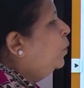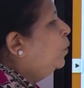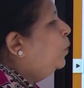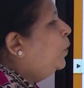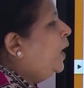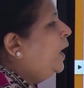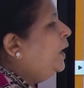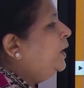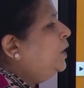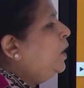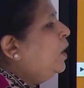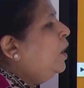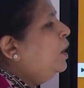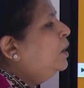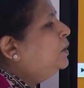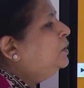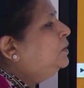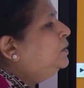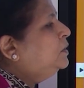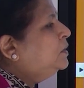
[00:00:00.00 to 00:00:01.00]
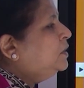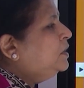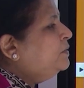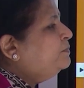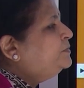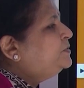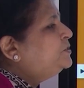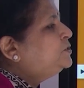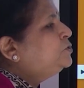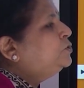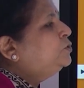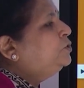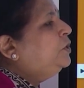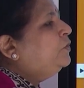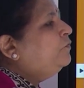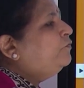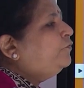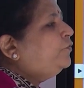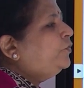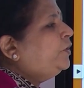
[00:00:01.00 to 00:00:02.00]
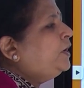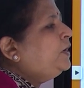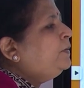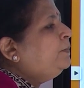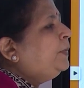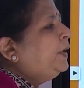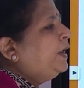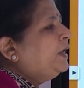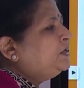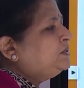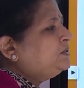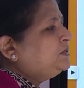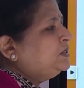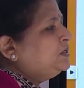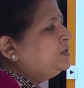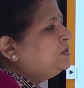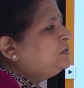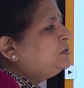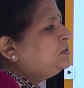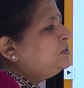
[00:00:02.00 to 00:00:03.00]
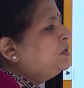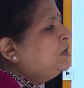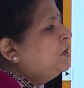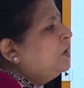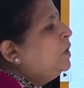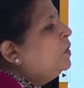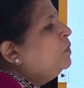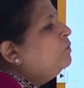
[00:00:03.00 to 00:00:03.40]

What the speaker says: When on trips to different places,